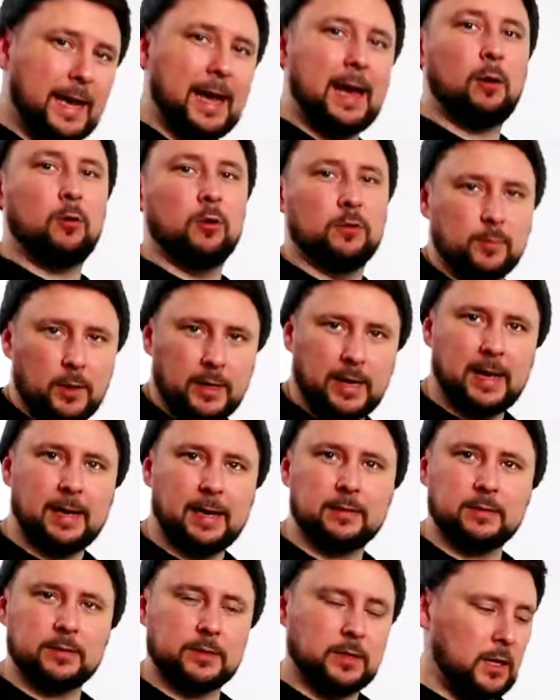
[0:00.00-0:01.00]
it out of my
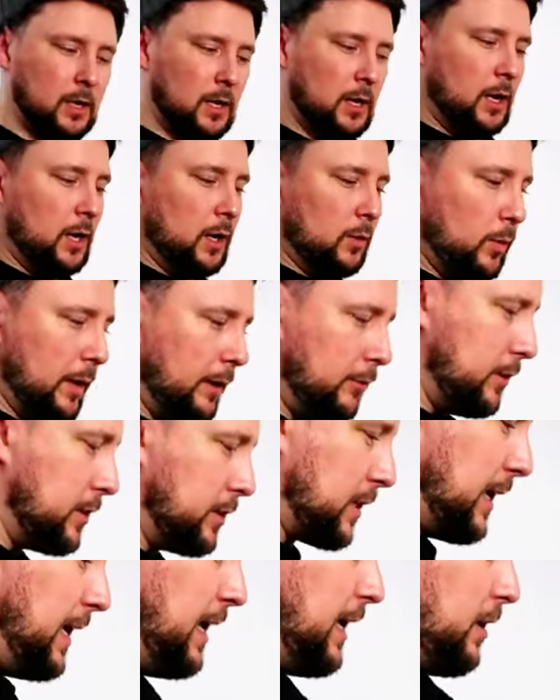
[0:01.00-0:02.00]
hand.
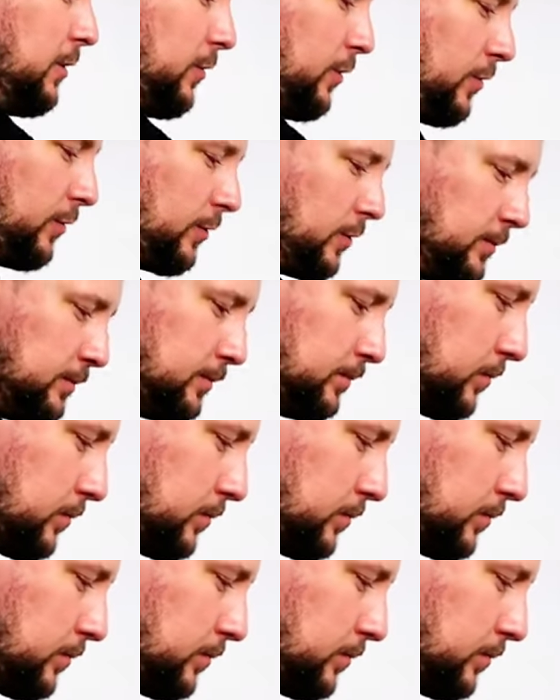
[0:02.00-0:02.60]
Whereas if